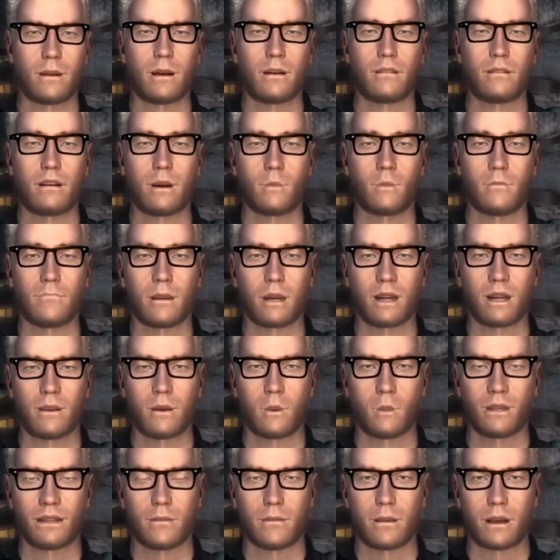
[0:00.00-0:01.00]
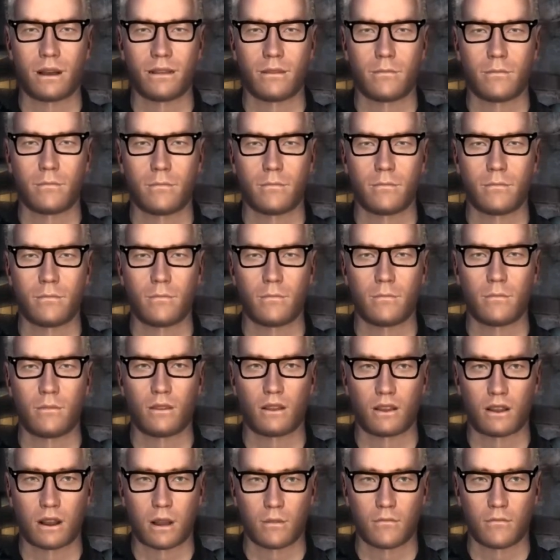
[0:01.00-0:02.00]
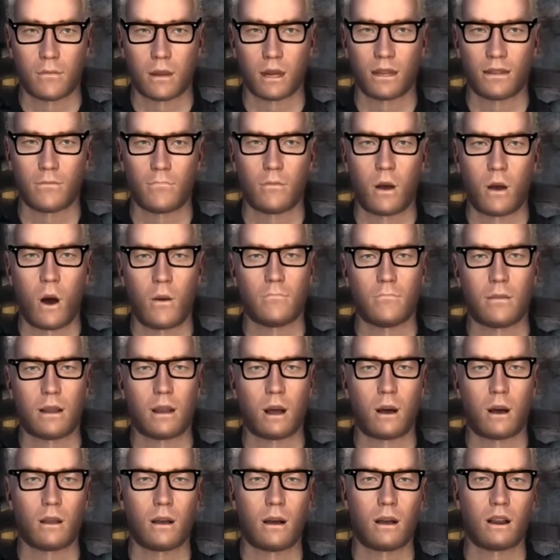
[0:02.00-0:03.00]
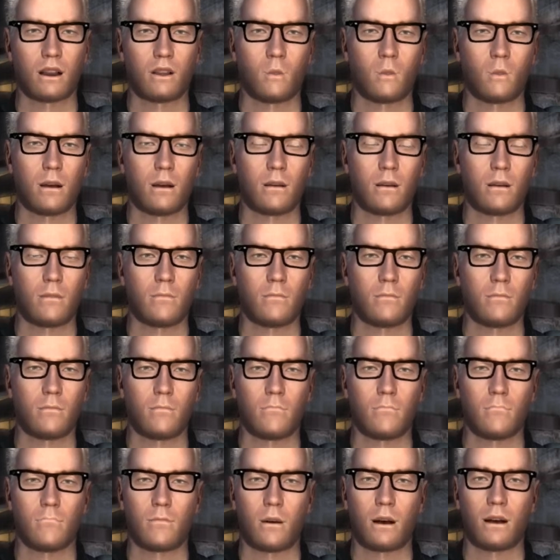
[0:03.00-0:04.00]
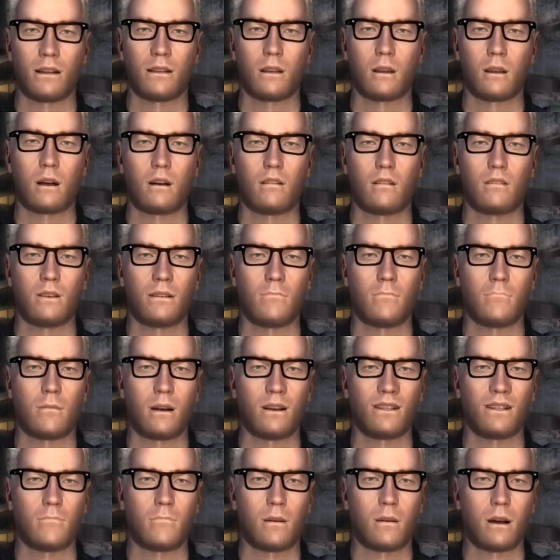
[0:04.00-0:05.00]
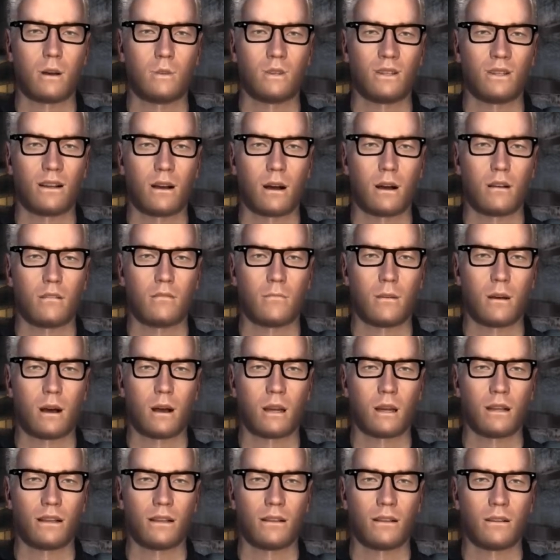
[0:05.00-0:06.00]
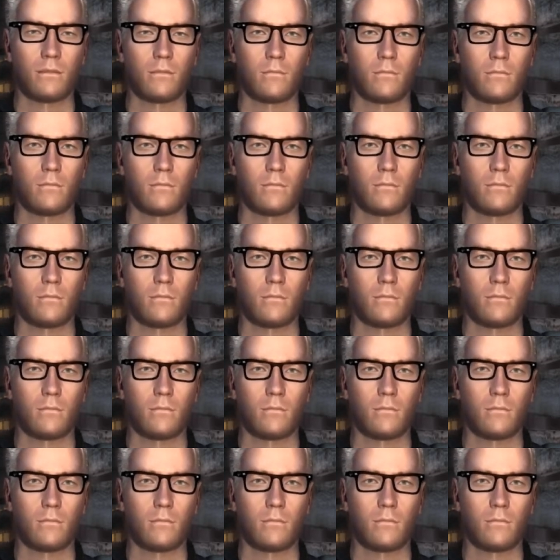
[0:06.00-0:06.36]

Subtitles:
I've always been close to Daisy. There have been some good men along the way, but lovers make poor confidants.